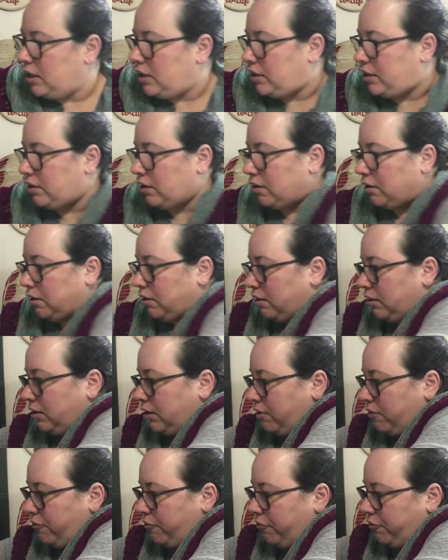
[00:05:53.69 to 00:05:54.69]

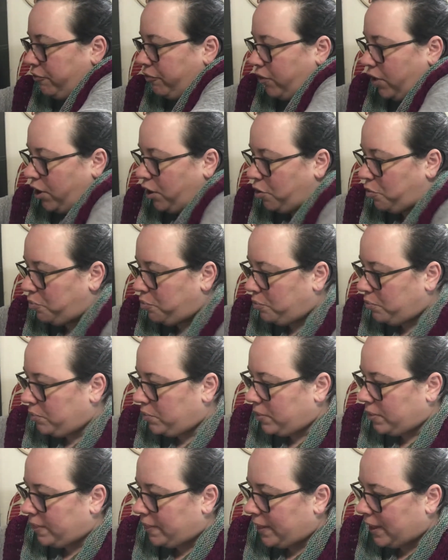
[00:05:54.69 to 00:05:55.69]
yarn
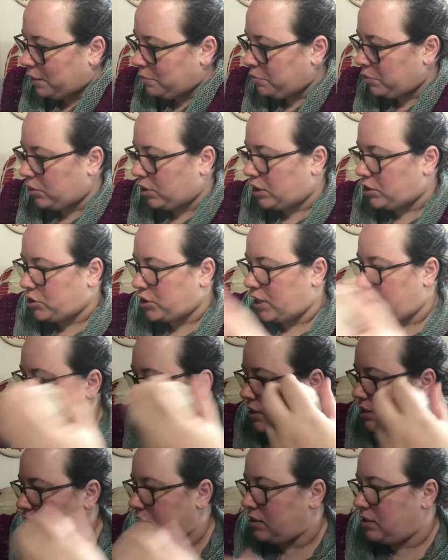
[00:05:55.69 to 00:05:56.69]
from that
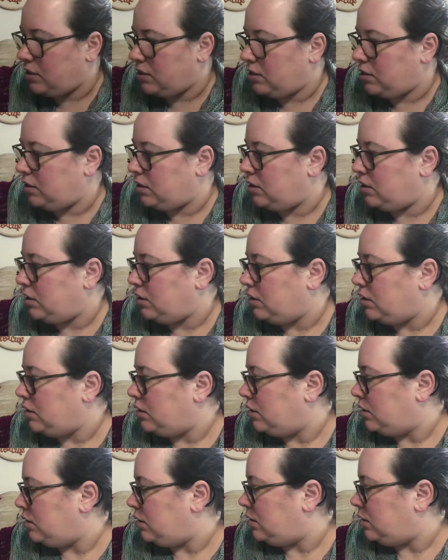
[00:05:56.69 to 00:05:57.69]
project.
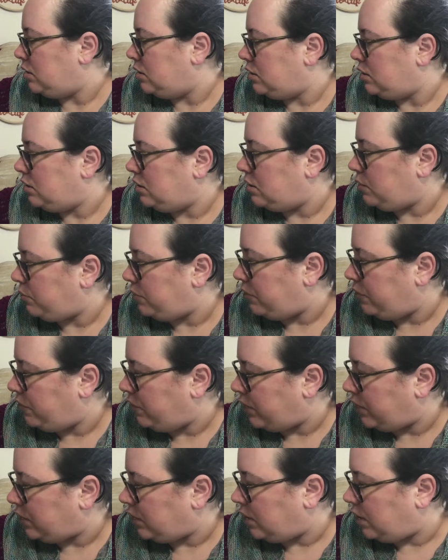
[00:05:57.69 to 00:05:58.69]
Let me
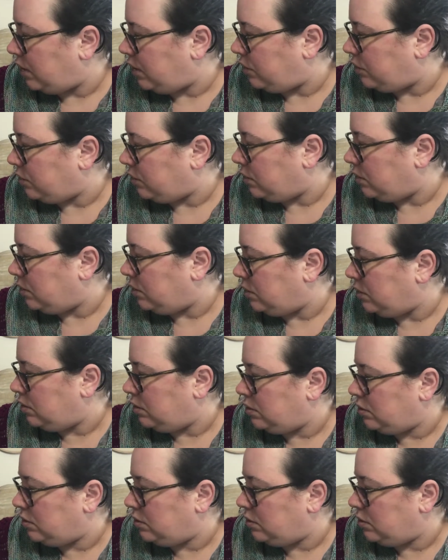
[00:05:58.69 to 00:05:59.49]
find the other